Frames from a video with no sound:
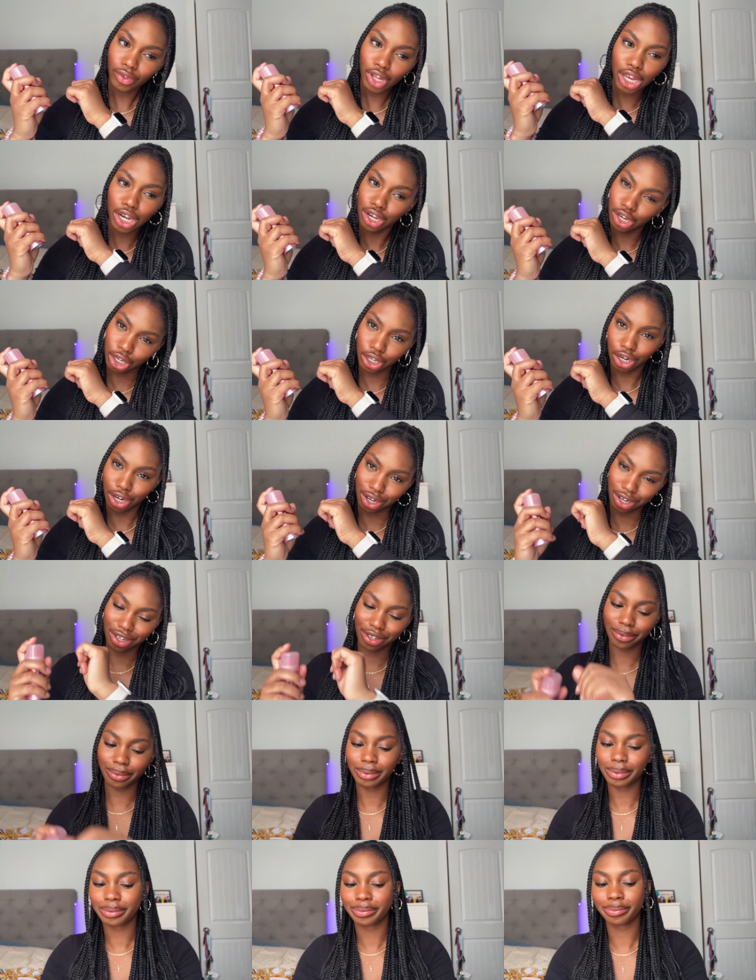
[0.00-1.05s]
look at her
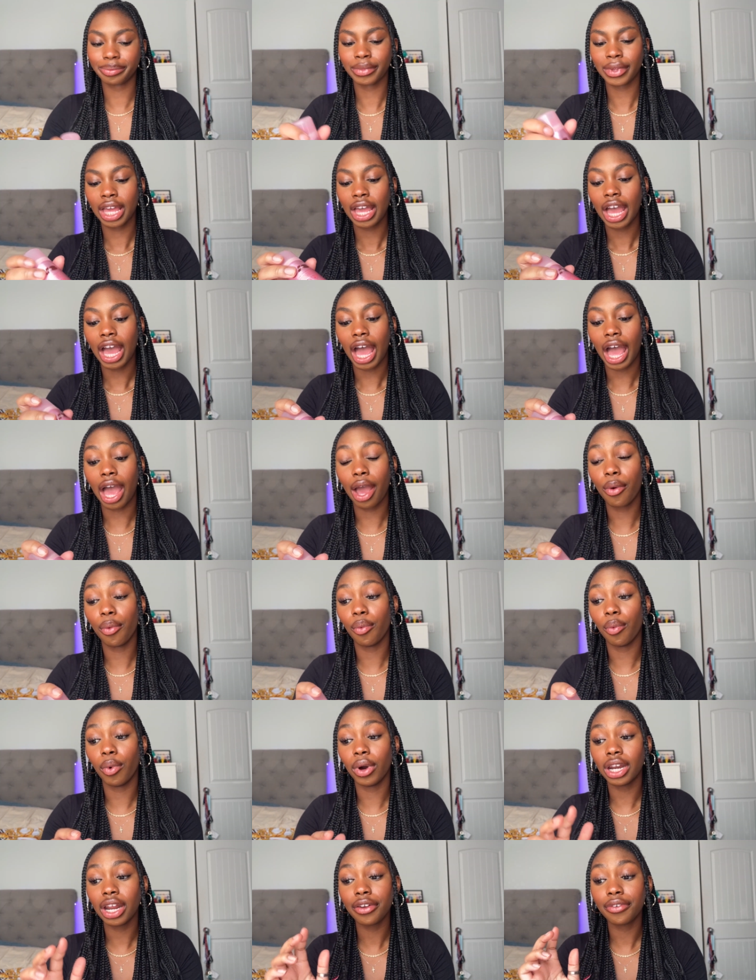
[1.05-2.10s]
i
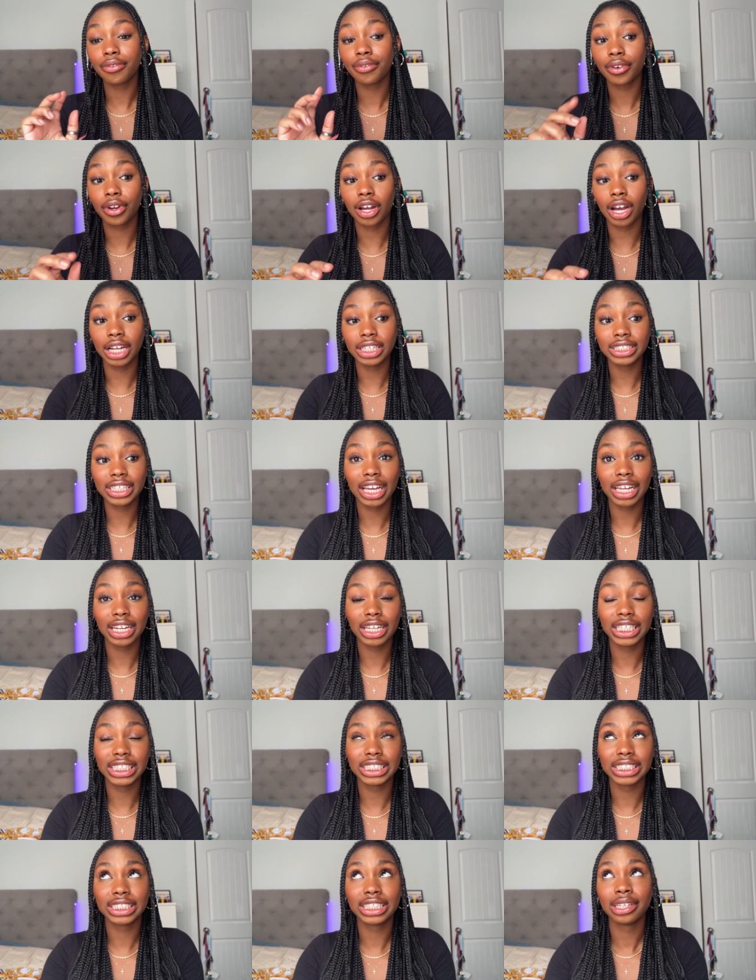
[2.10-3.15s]
what i forgot to get is
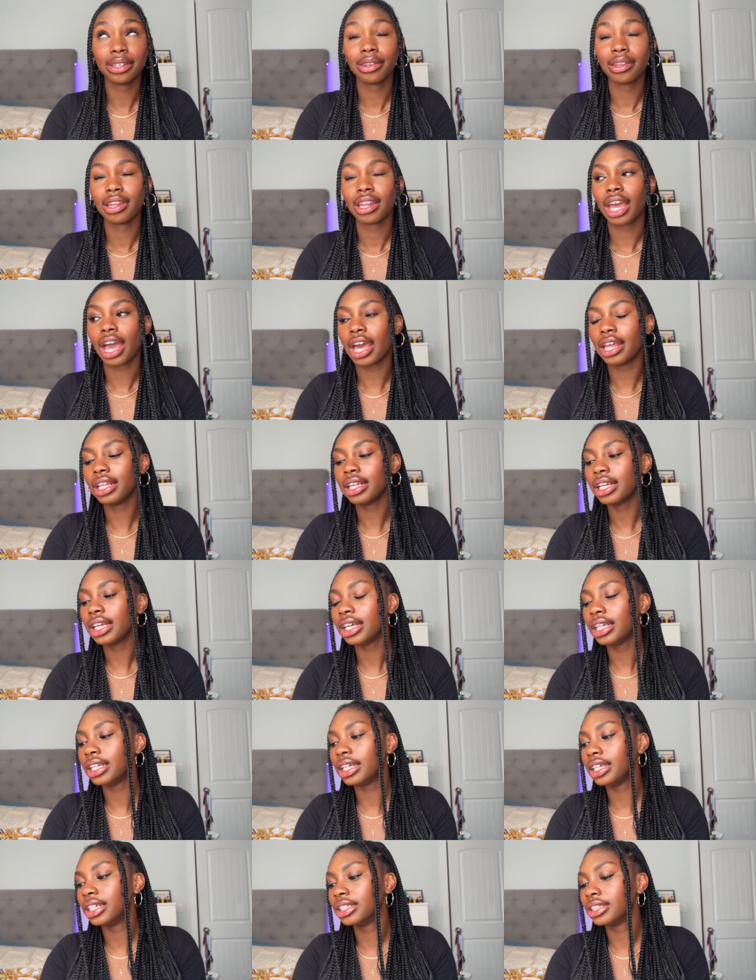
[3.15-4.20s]
i think it
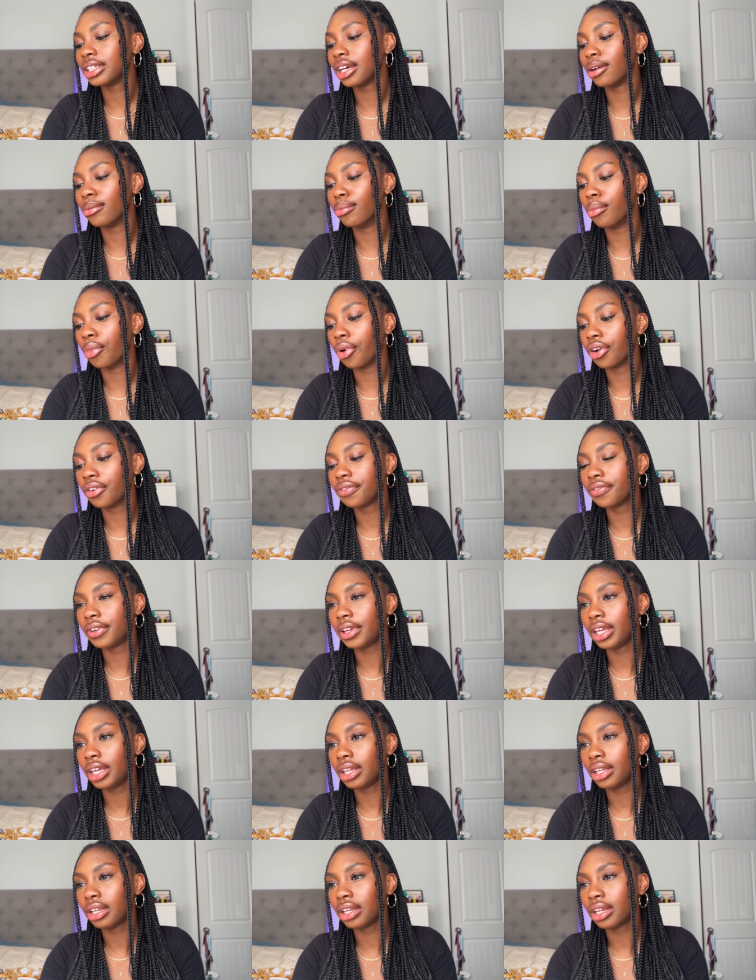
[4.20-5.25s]
is a
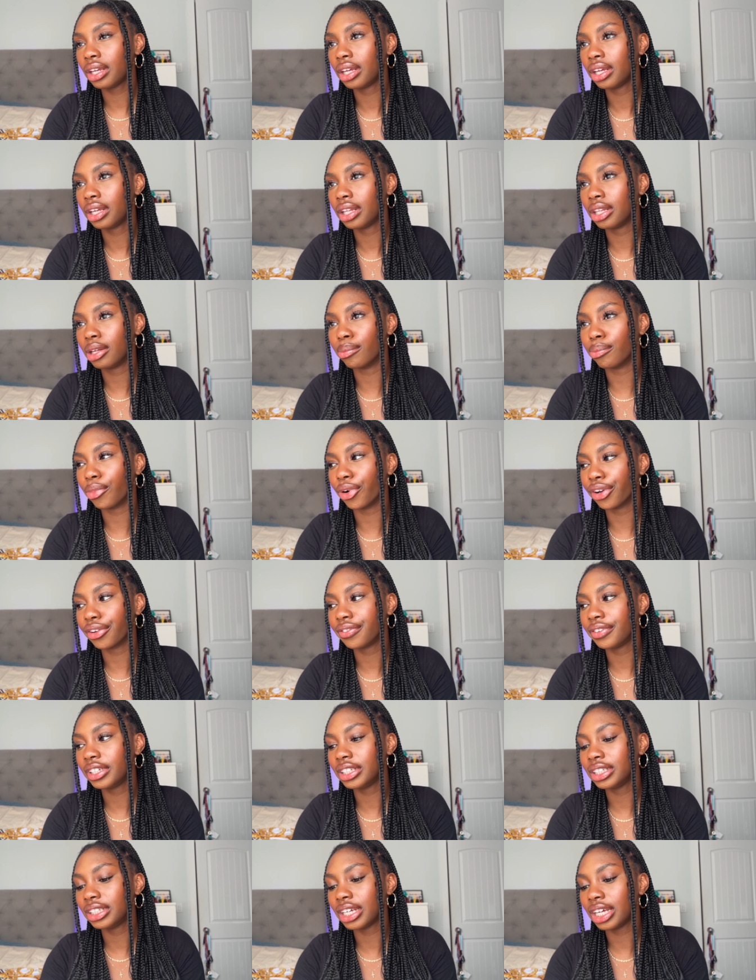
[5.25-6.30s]
morphine the
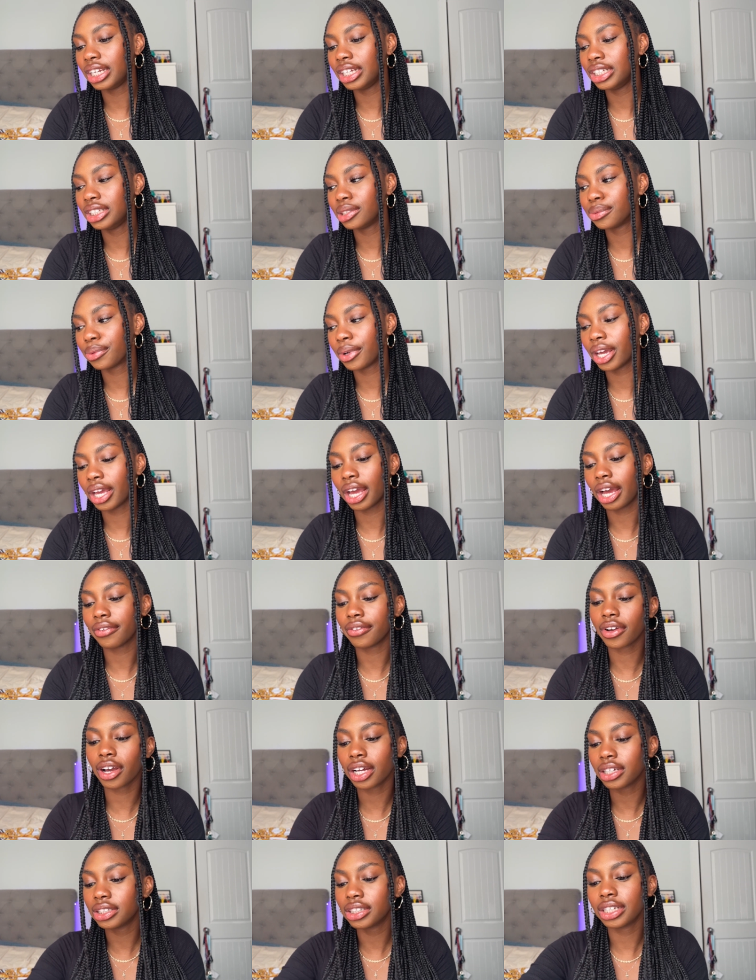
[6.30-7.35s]
morphe setting spray i
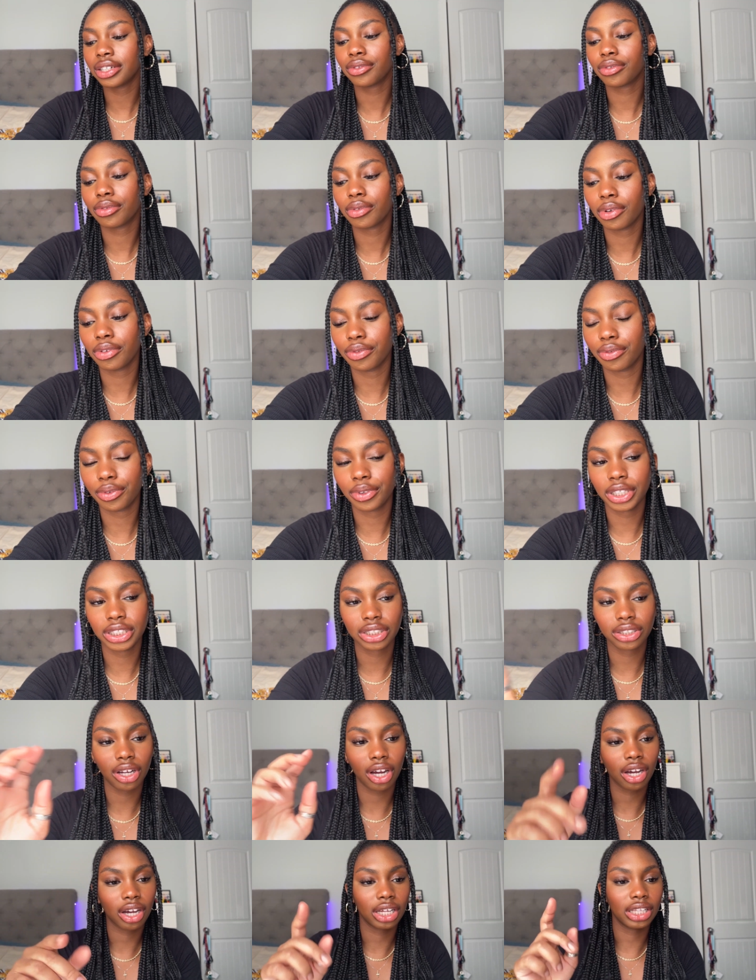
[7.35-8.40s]
forgot to
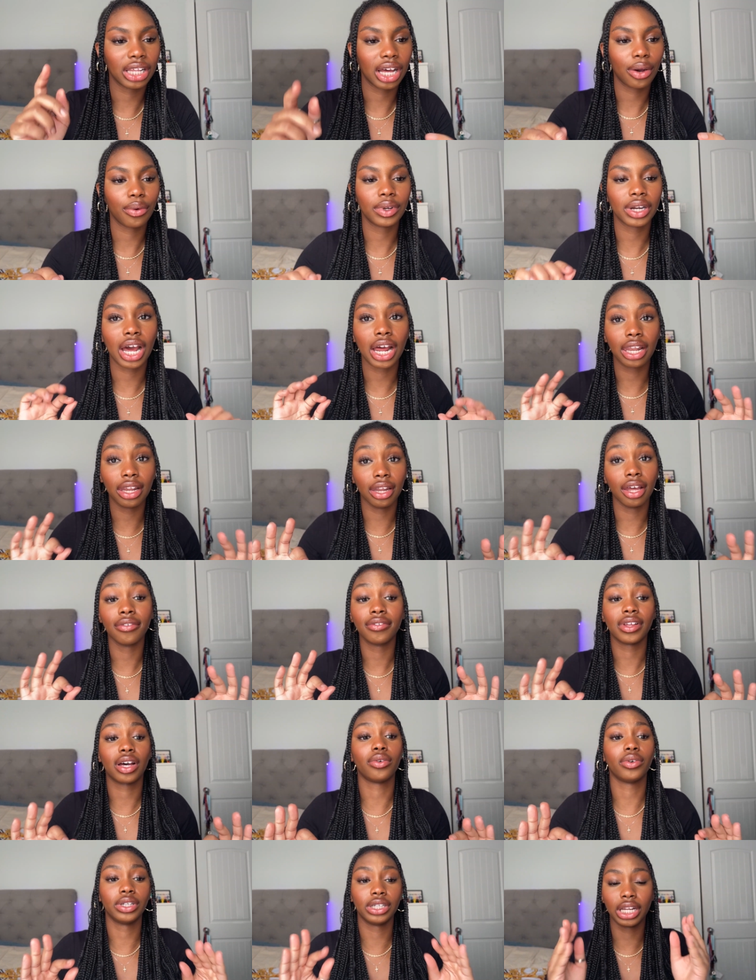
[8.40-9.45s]
restock on that one i love
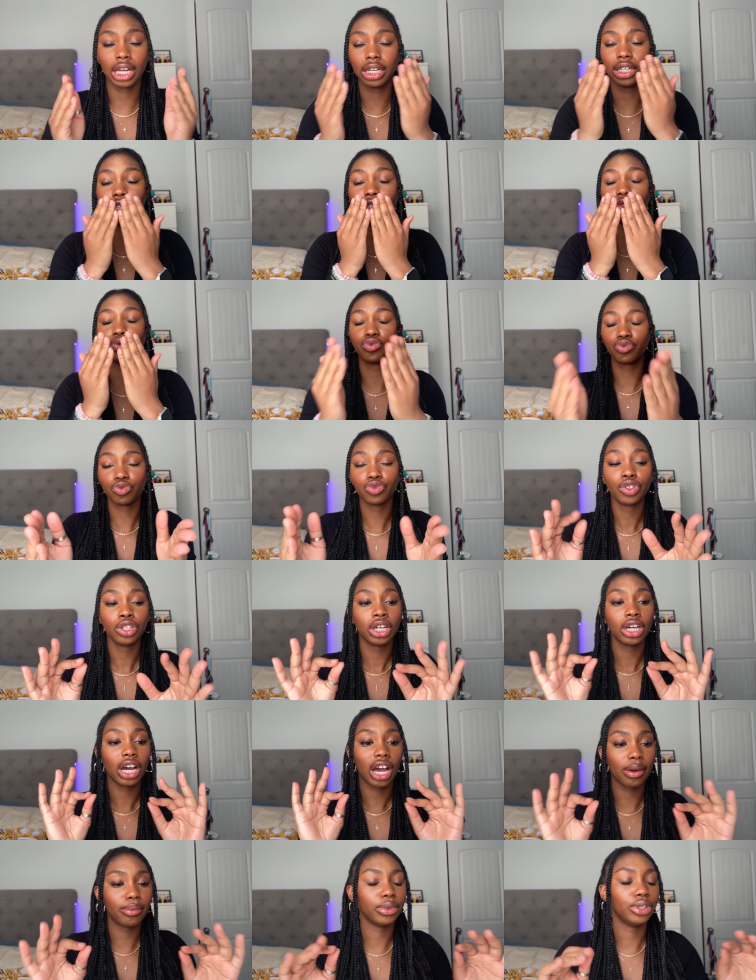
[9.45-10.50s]
that one that is
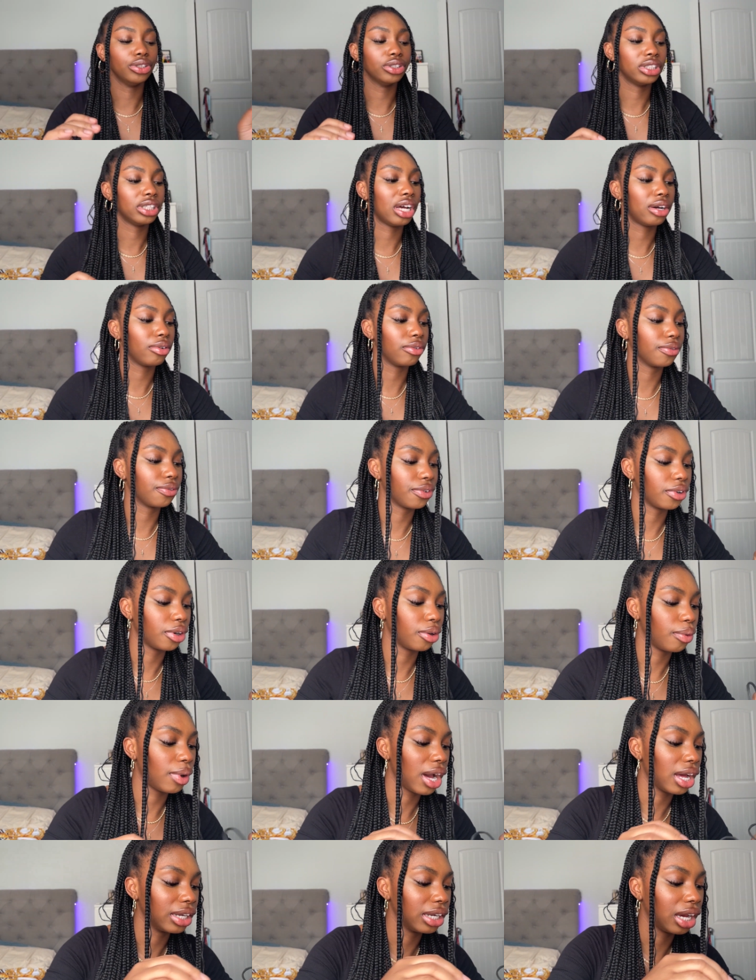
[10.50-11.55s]
i've been using that one for a
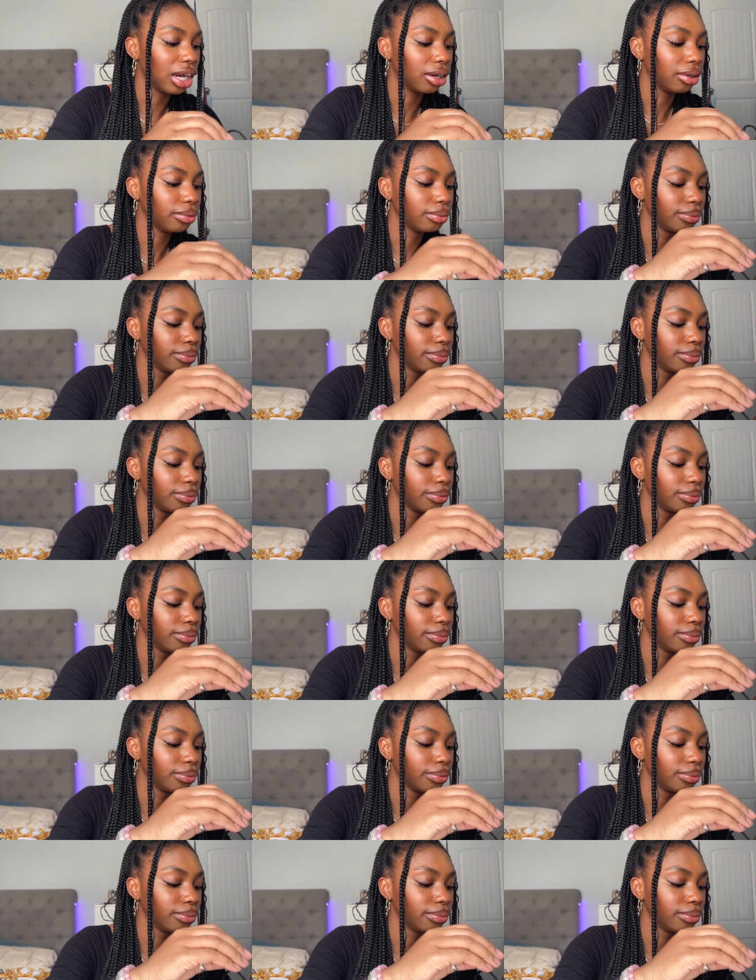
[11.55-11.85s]
while now